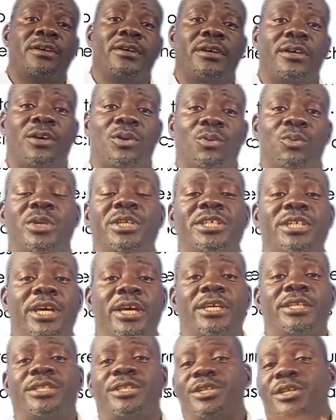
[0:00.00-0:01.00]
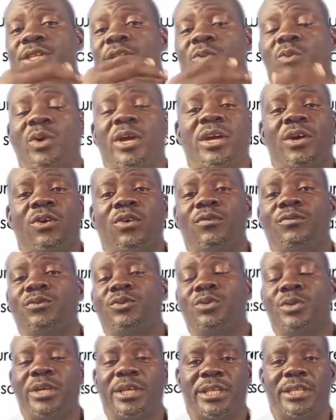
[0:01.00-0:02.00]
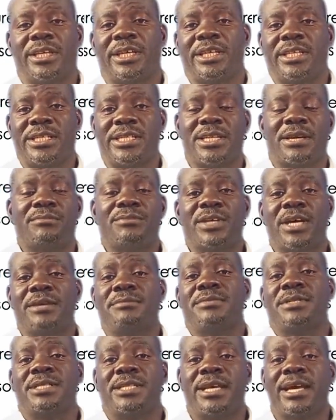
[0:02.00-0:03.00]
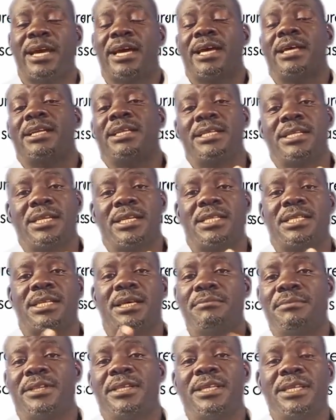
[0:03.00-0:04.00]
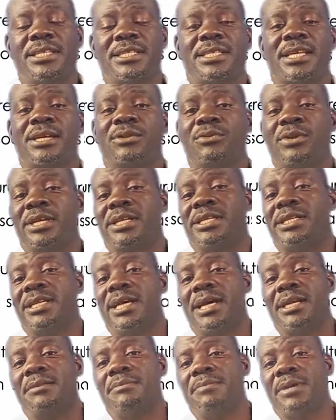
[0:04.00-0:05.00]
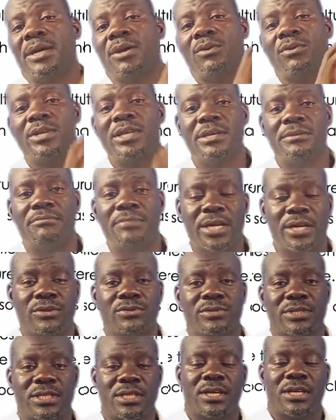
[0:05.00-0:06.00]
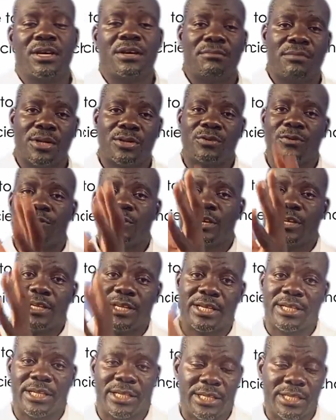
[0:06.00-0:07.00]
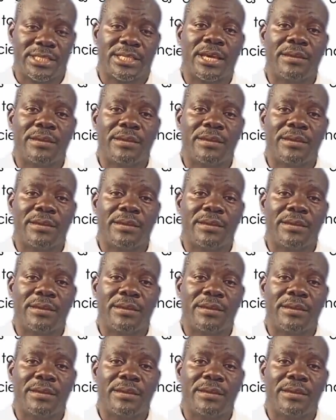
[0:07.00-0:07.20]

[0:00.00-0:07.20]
we change the way of doing things. Sometimes there are some things that were done by only males, but you find that this time